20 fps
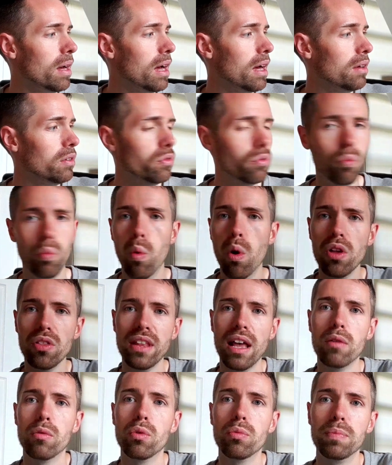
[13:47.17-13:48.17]
one
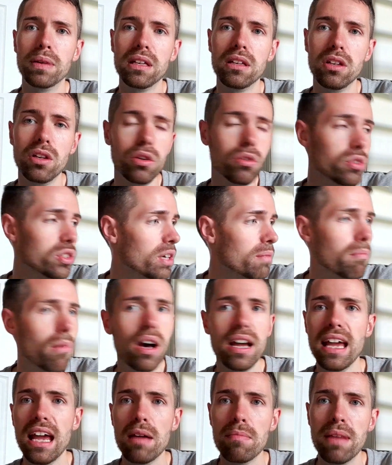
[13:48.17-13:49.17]
that will be using my
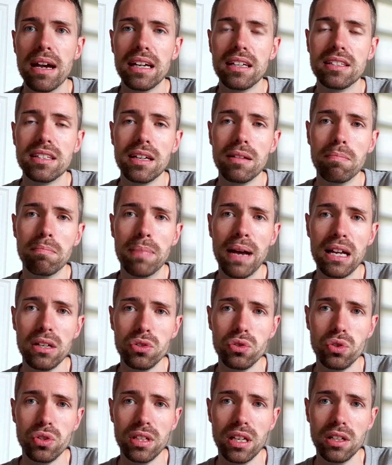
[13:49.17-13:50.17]
M18
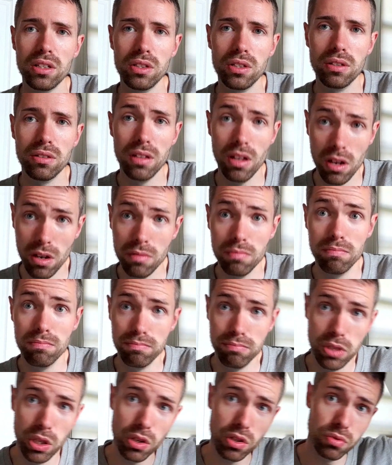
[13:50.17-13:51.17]
battery that I
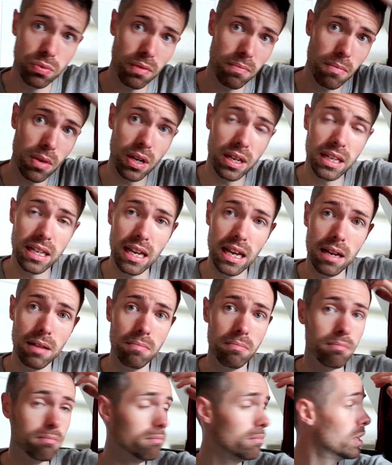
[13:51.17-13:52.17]
use with my
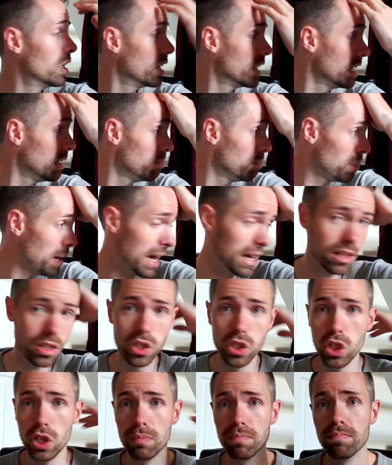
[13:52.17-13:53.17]
my impact
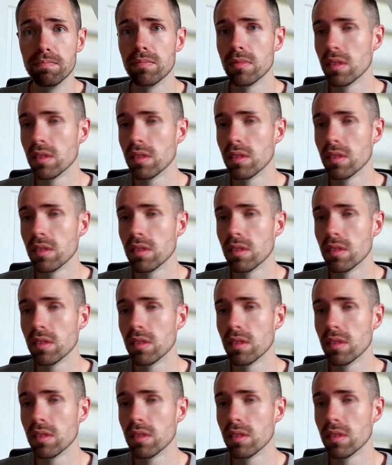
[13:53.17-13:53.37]
gun.